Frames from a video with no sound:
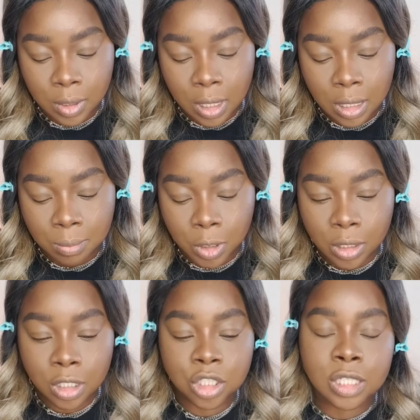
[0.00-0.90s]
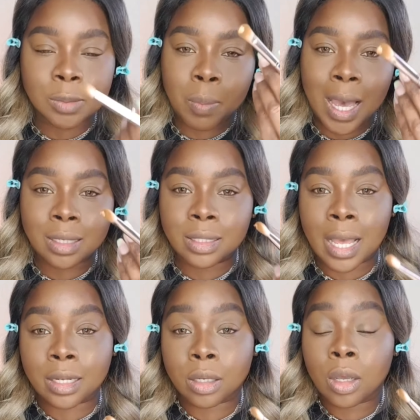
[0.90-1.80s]
and I'm gonna just pat
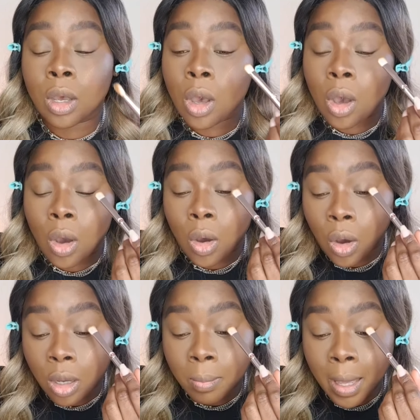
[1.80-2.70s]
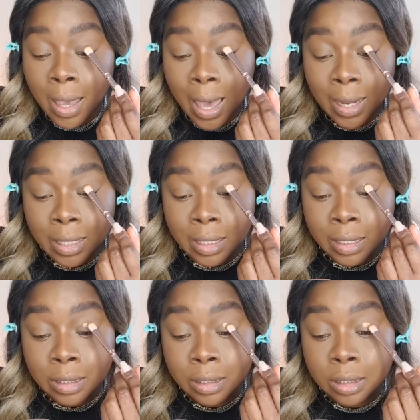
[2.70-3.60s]
that on my
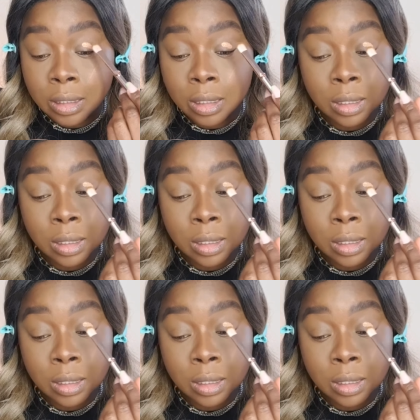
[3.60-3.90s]
eyelids.